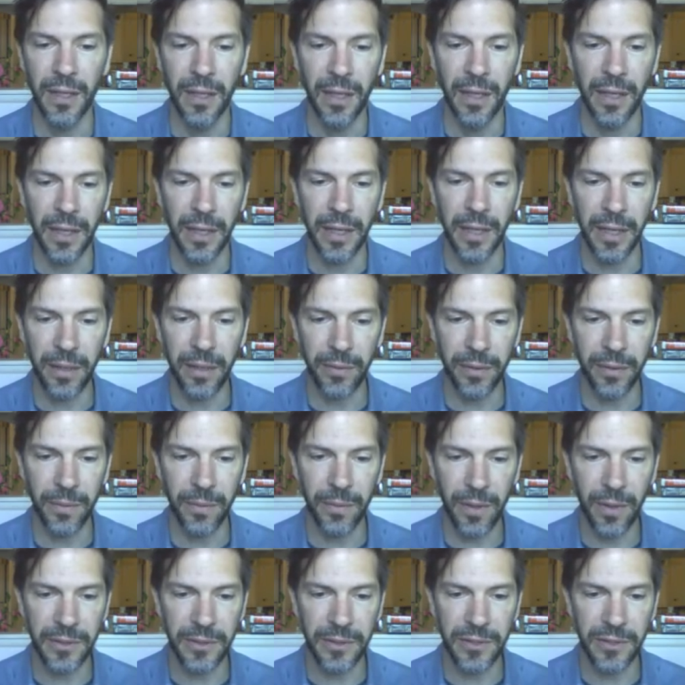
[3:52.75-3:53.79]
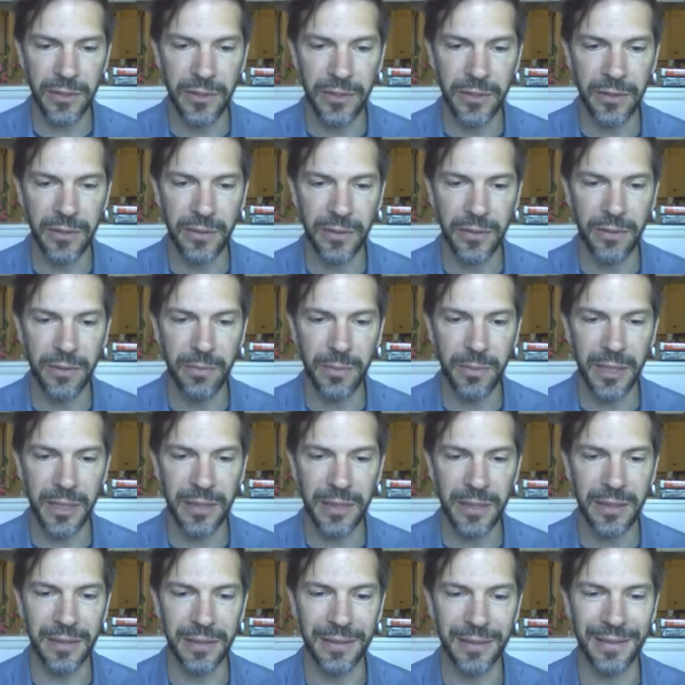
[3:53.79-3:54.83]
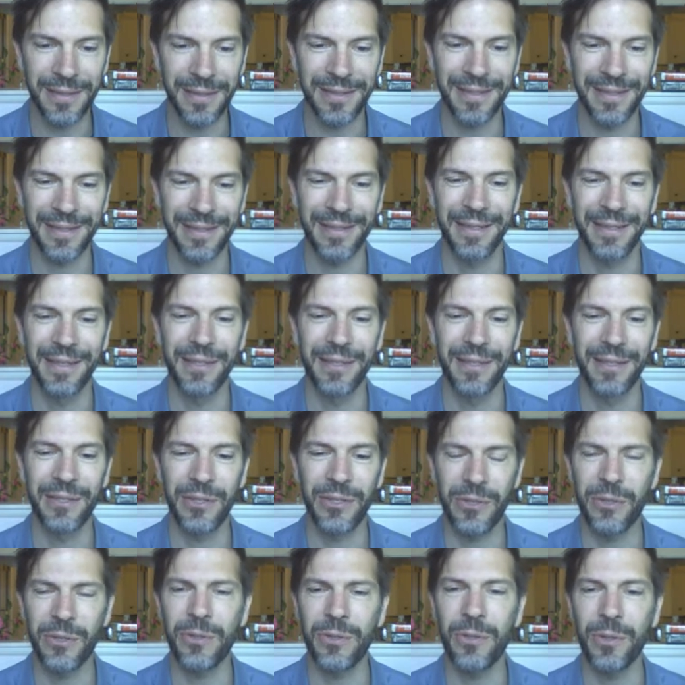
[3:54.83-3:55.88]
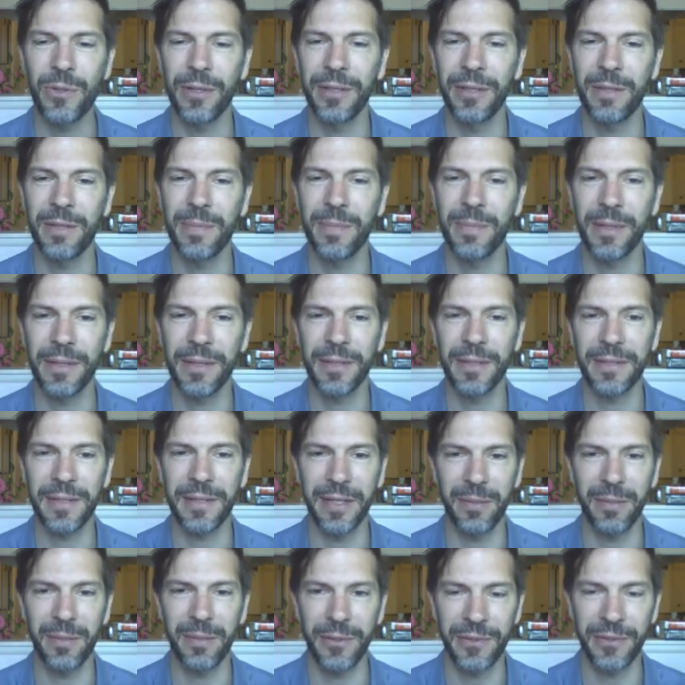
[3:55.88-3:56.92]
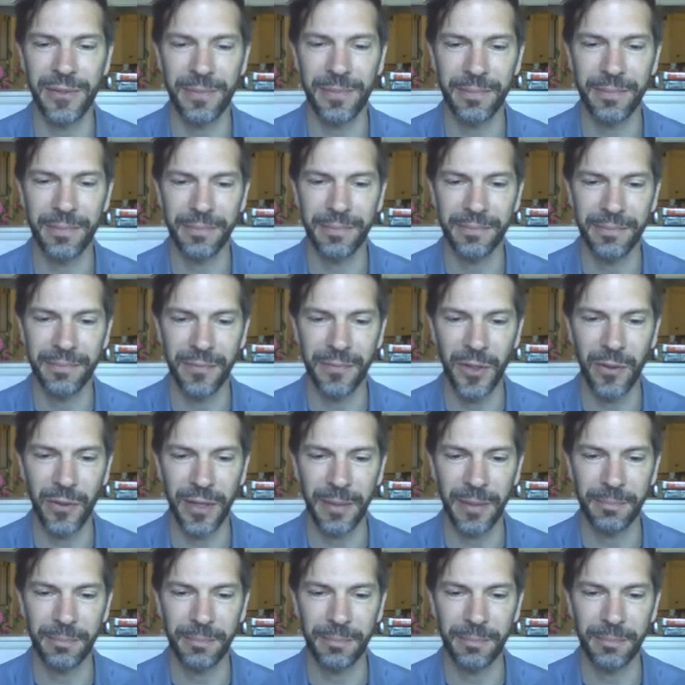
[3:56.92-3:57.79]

And we want to do means, two independent samples. Okay.